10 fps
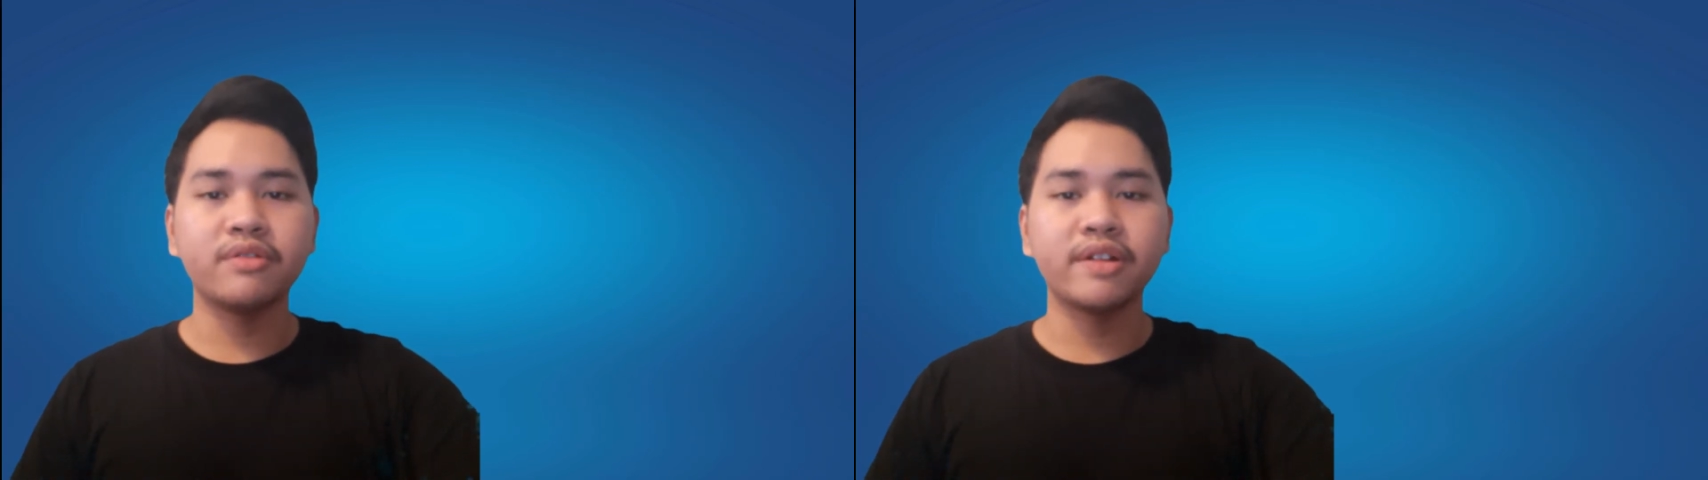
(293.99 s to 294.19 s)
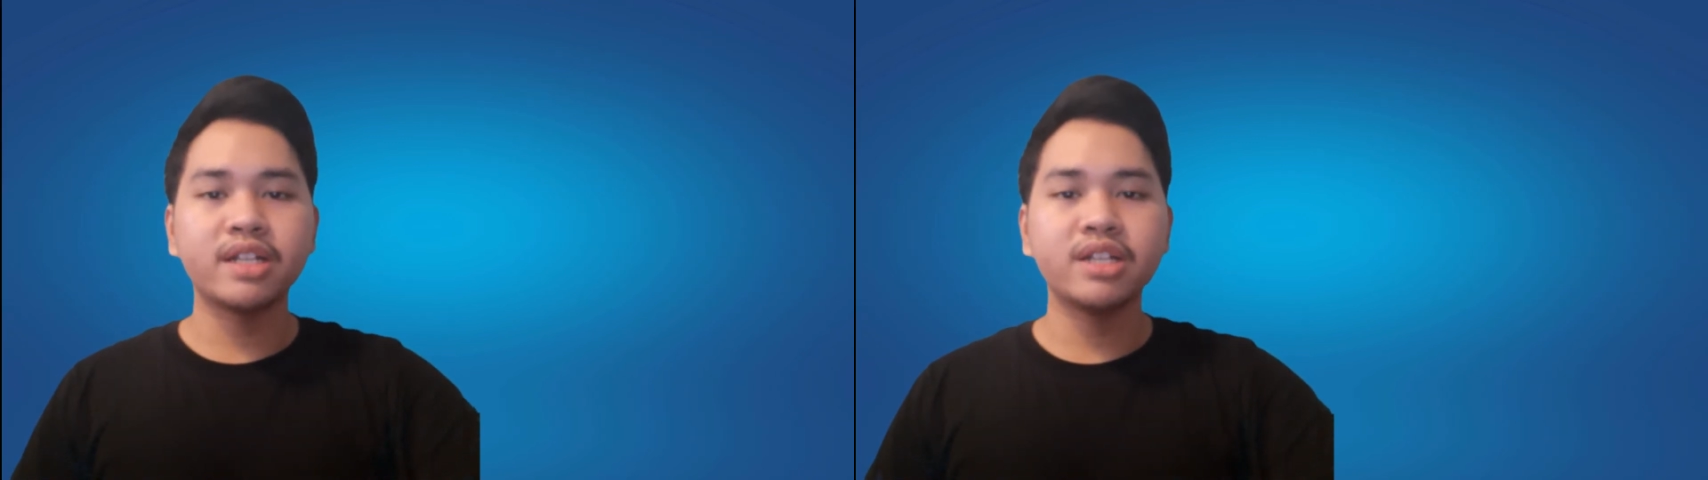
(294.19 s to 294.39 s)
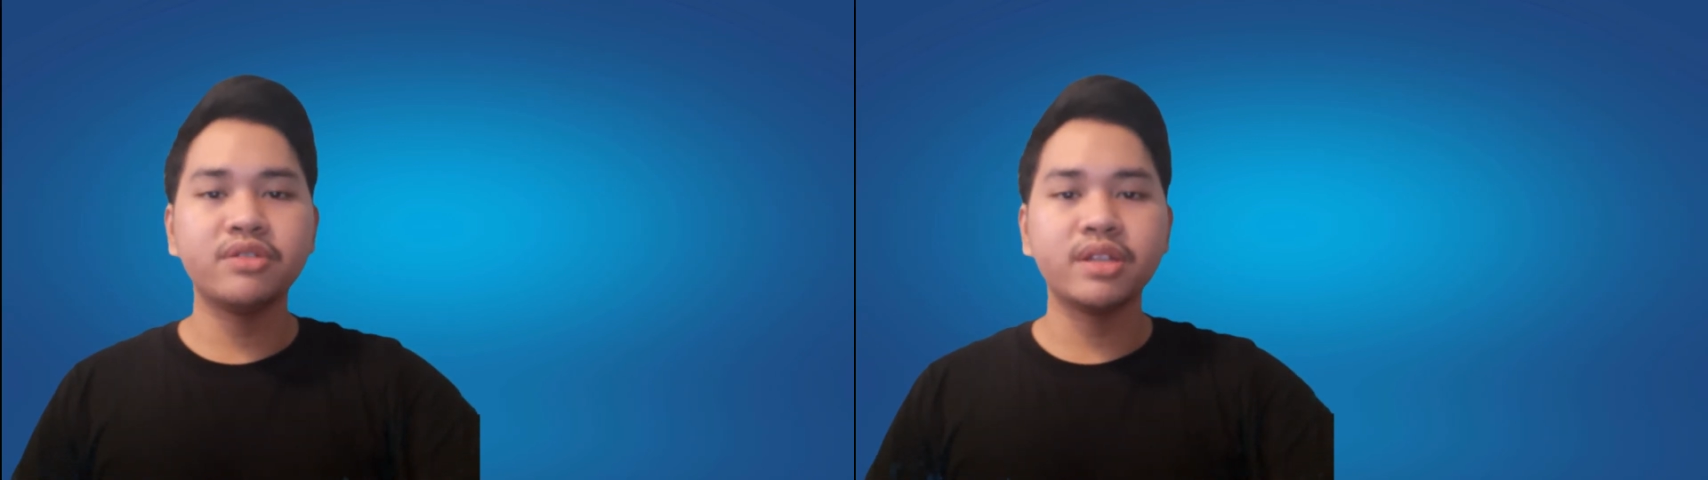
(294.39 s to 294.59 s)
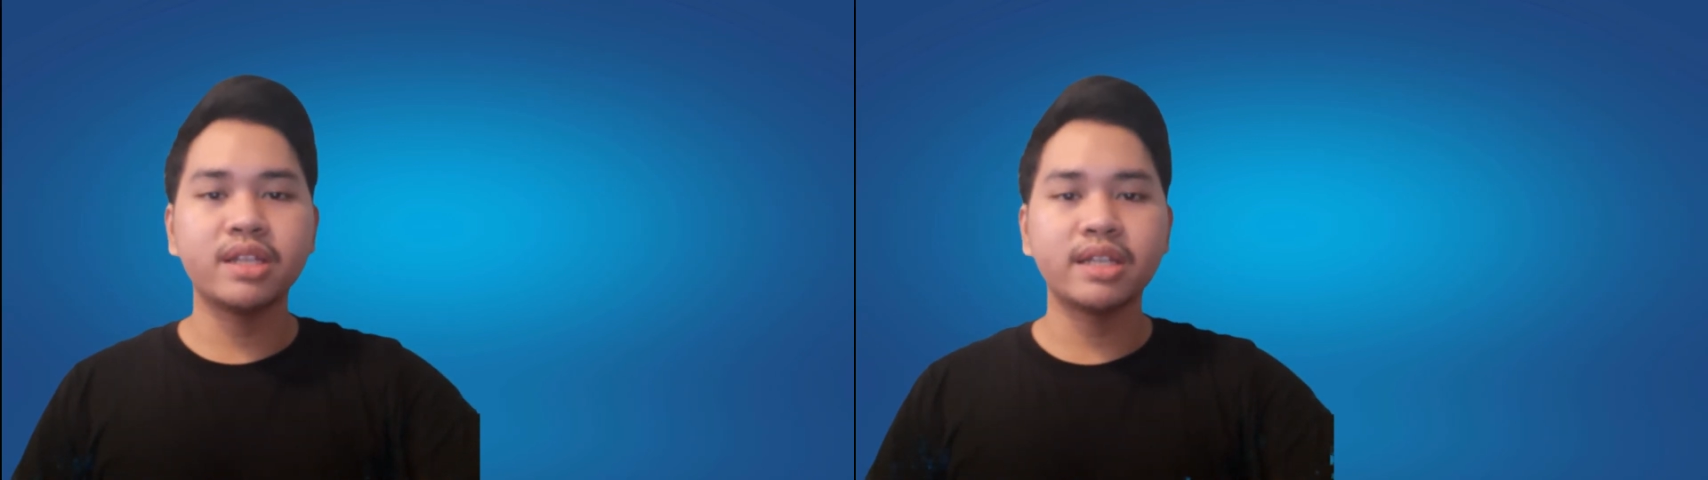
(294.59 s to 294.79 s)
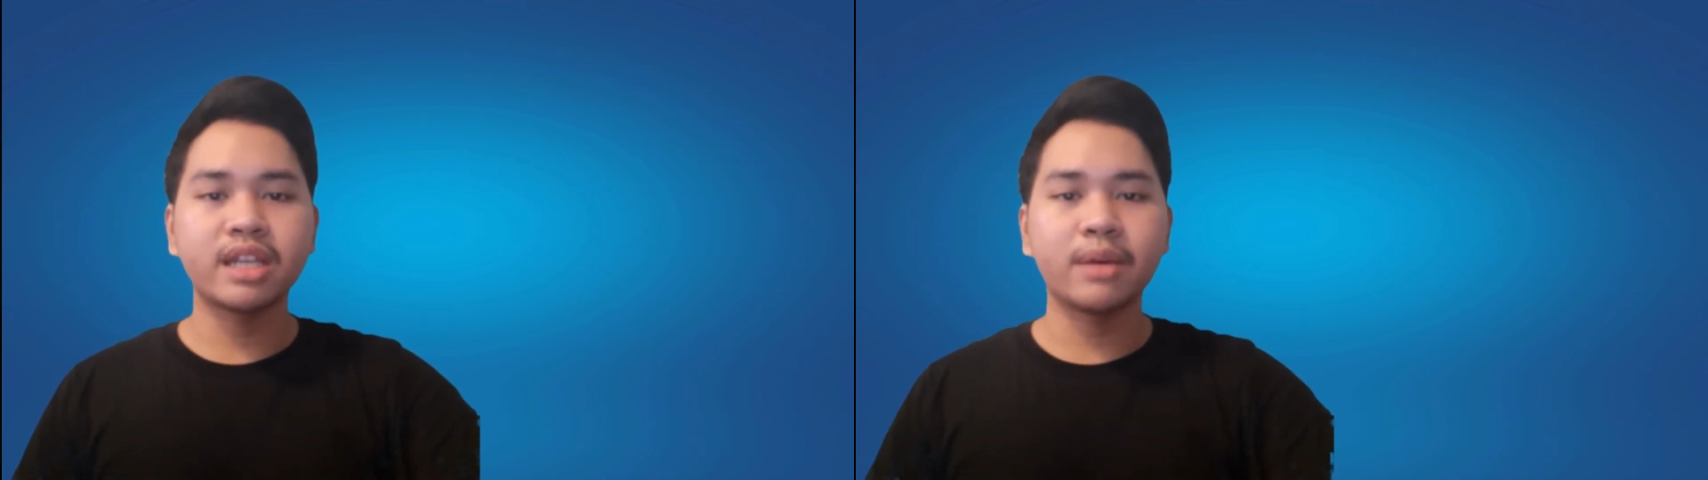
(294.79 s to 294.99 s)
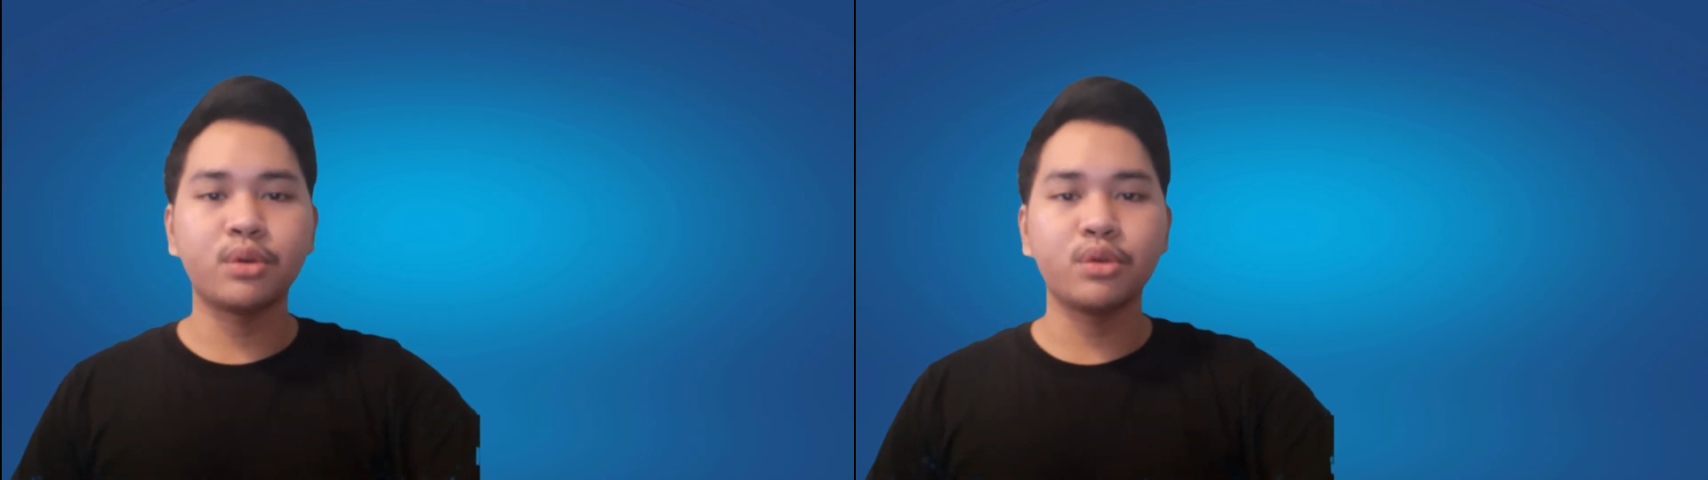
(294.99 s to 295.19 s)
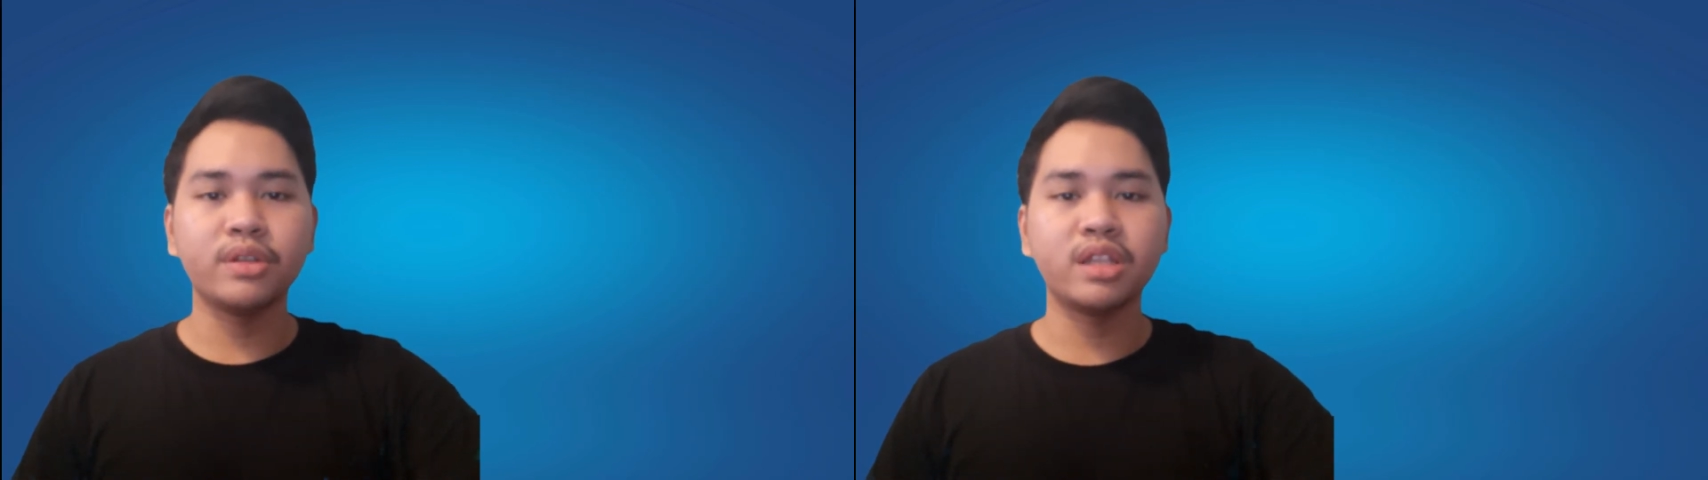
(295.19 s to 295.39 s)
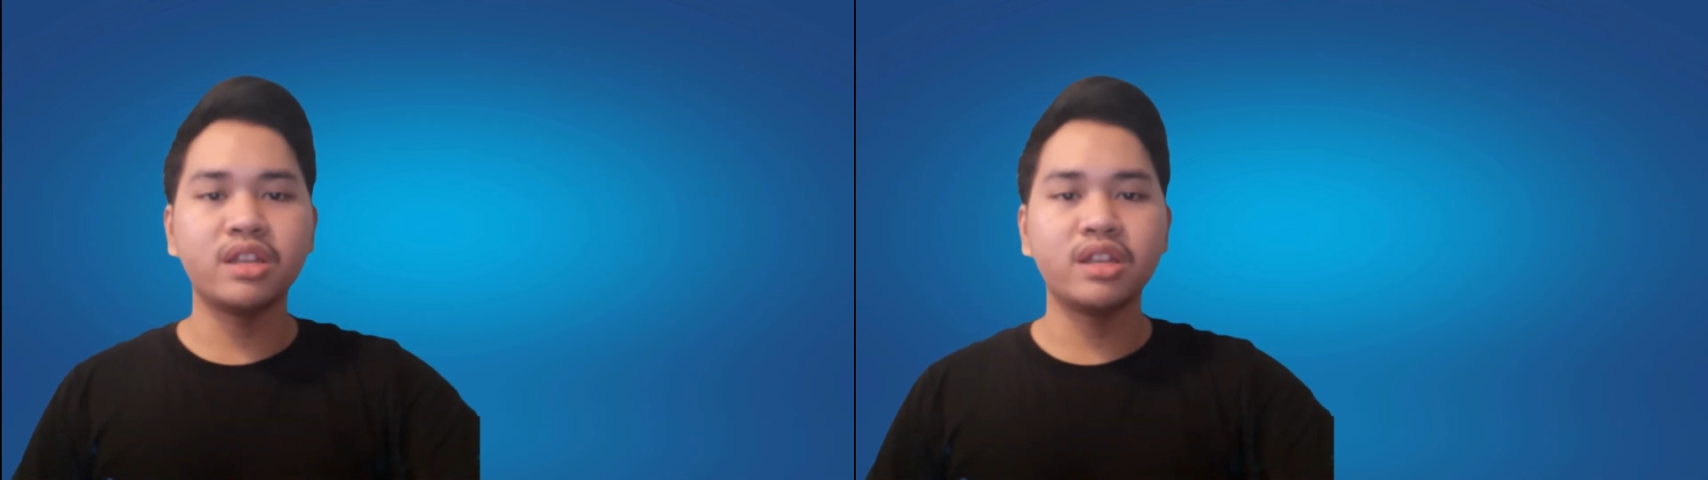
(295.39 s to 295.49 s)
directly treating the sample with